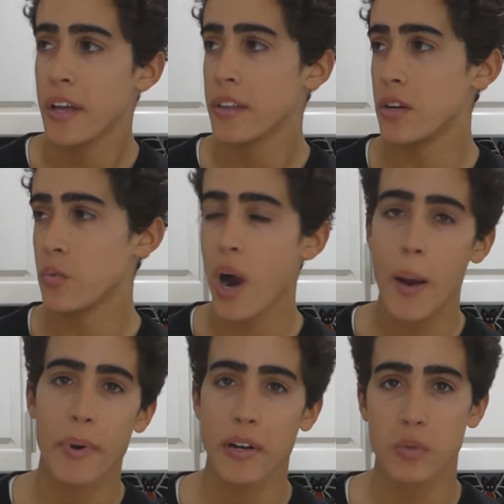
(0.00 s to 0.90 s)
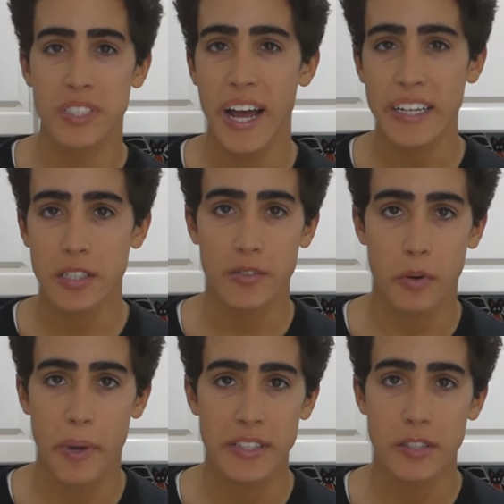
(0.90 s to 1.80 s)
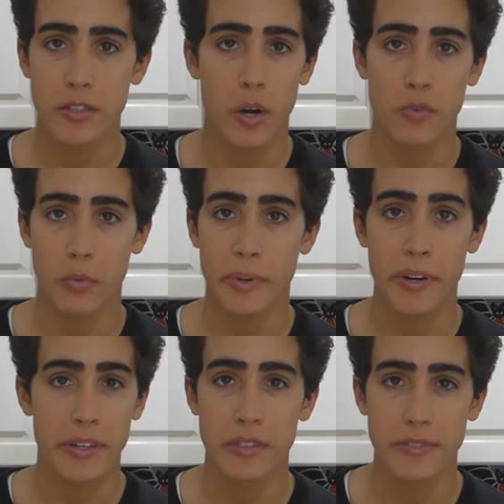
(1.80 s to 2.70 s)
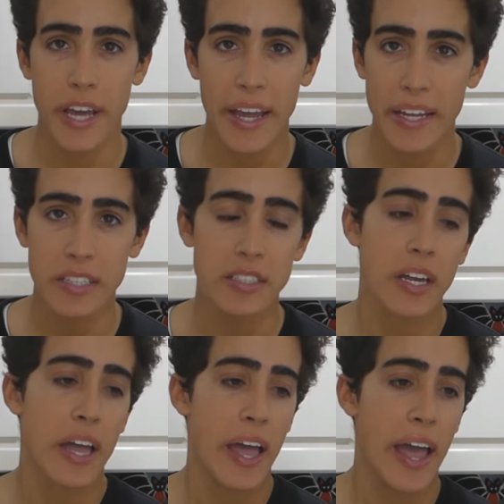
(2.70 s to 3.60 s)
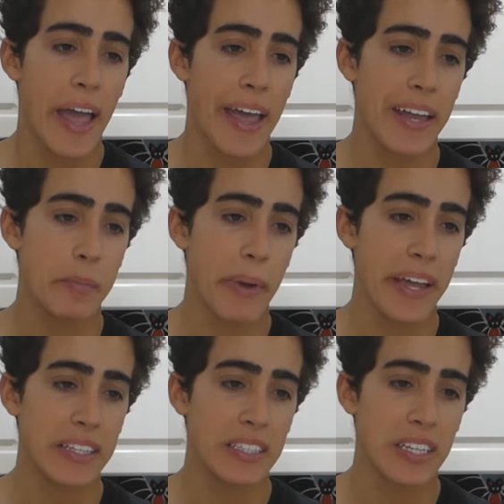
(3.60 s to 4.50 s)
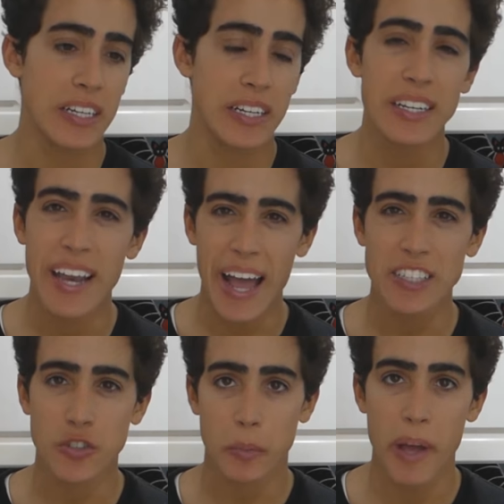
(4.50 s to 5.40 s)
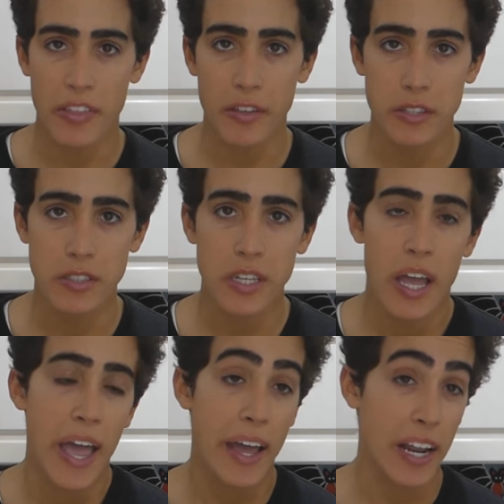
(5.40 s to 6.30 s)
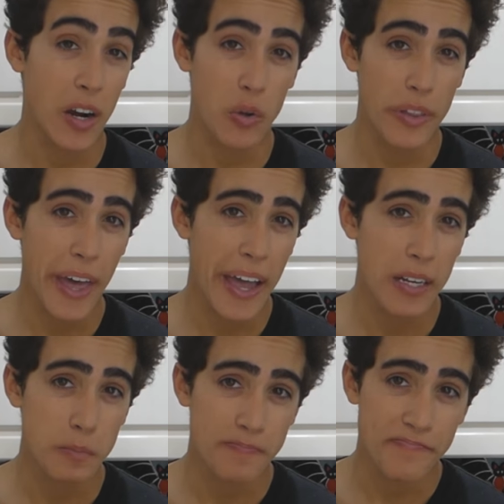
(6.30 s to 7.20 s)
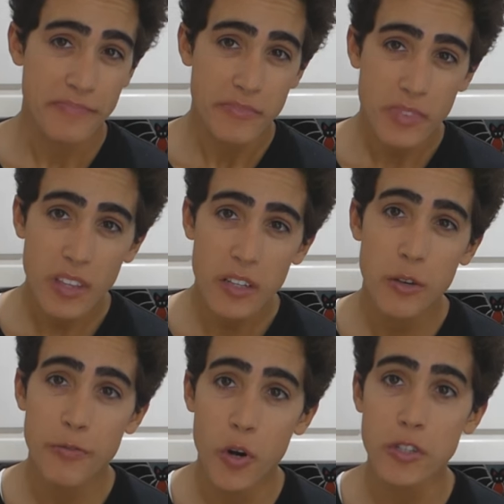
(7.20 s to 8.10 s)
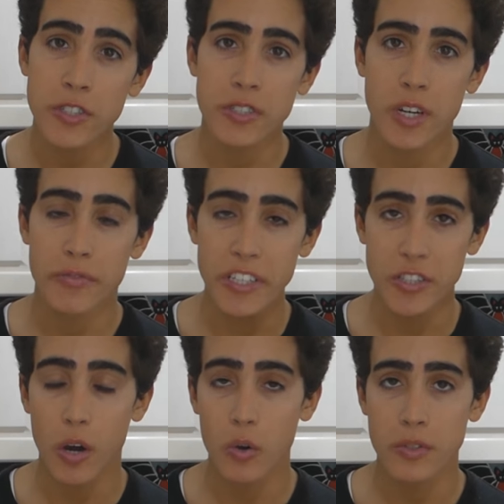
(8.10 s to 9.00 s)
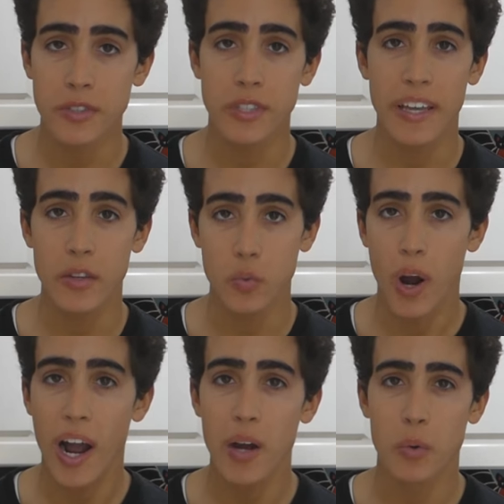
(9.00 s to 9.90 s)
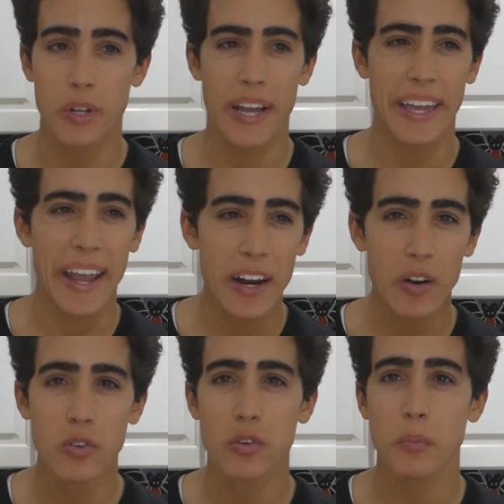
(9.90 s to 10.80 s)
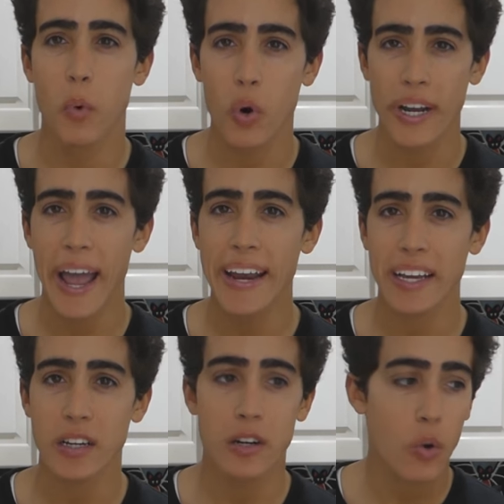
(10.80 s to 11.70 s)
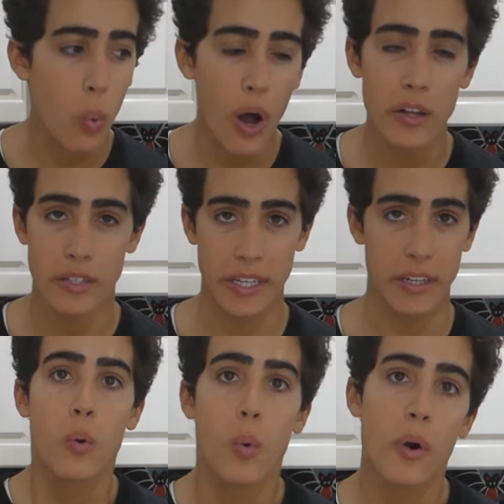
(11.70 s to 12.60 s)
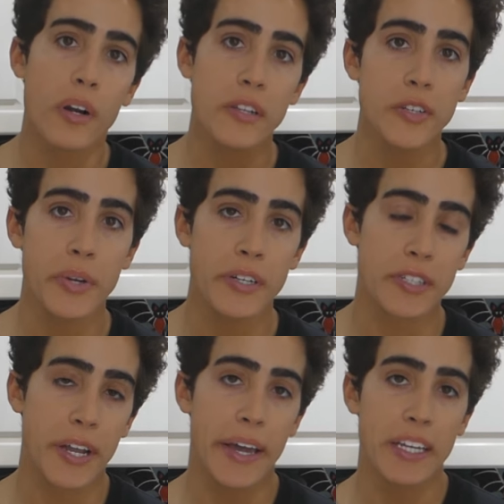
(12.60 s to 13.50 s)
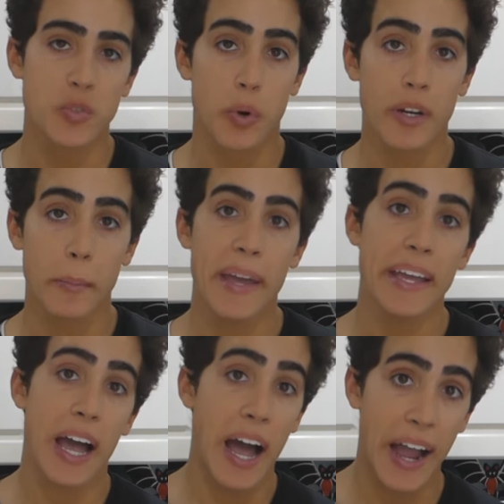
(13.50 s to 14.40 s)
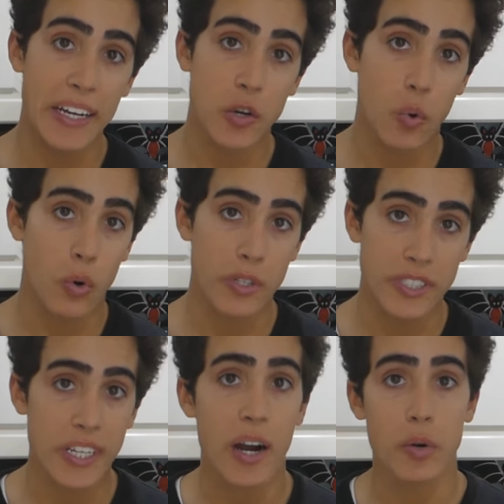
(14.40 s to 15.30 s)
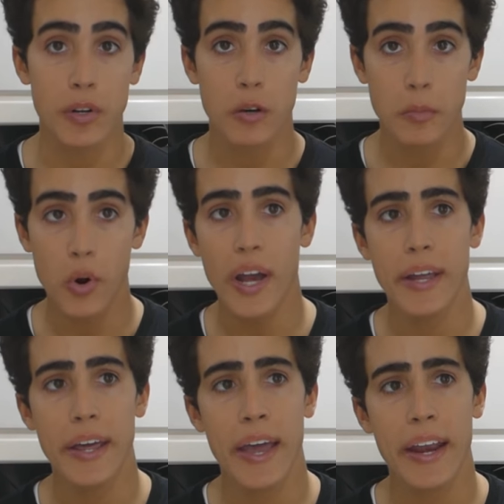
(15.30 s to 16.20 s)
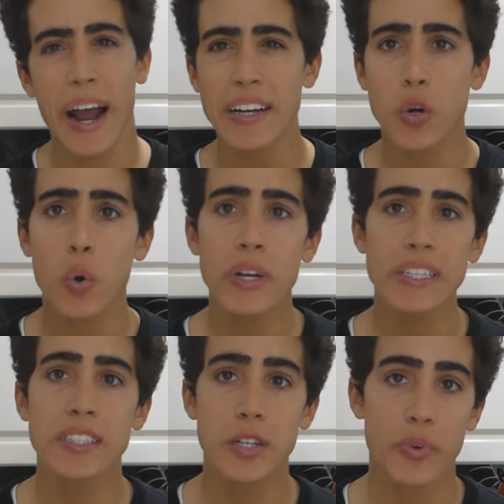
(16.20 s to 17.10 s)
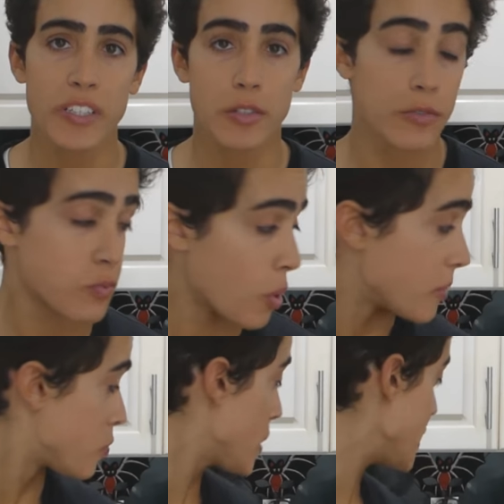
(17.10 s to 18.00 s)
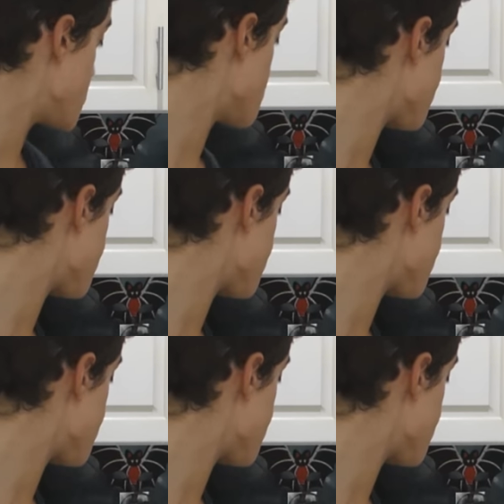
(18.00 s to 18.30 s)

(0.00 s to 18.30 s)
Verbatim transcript: The rye bread was naturally fermented over a period of days and baked in, in natural methods. And not only that, the versions of these oats and the rye were like heirloom, organic quality. What we're gonna do here today is we're gonna make einkorn sourdough bread, and einkorn is the original form of wheat.